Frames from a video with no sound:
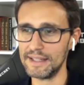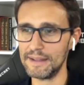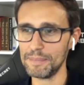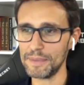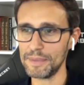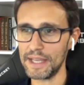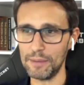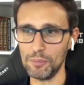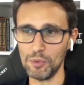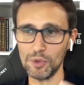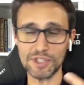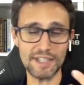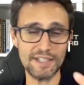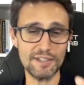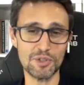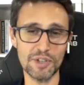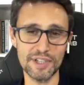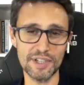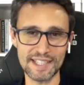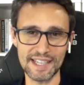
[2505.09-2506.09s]
Yeah. And what's
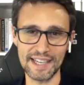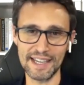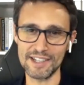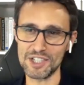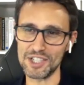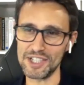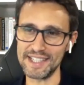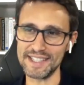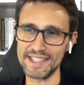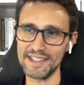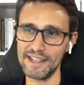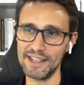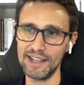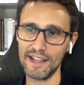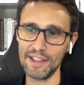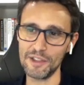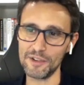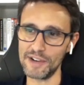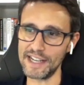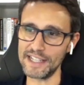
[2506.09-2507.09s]
interesting actually is that
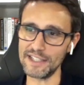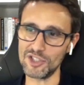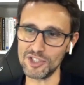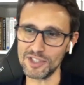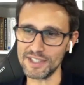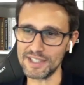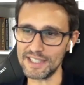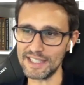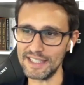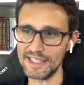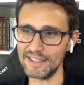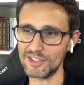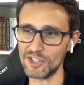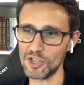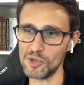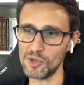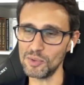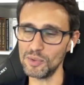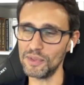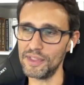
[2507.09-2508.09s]
another agency
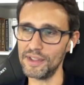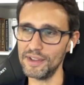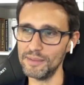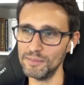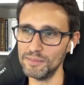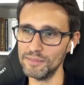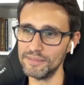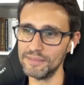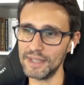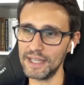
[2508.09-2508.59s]
told them